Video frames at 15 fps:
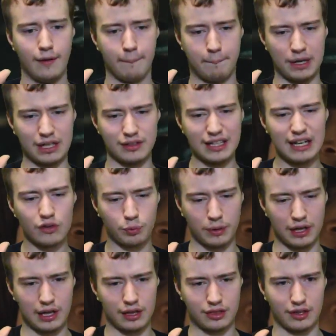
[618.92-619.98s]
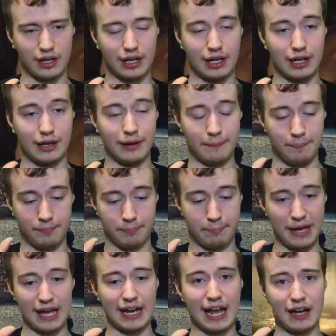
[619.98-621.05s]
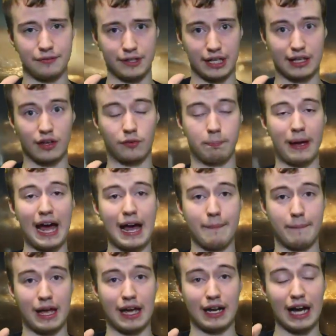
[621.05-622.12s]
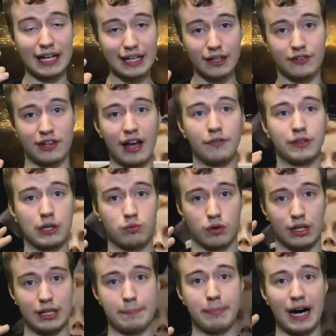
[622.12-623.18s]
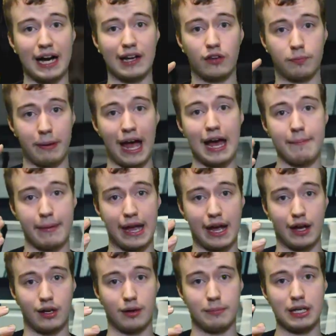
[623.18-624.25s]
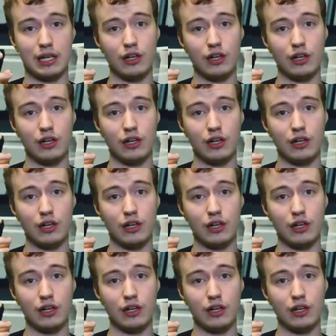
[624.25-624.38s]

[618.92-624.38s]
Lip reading: but at least with Ben Affleck as Batman, I can definitely really buy his Batman. I mean,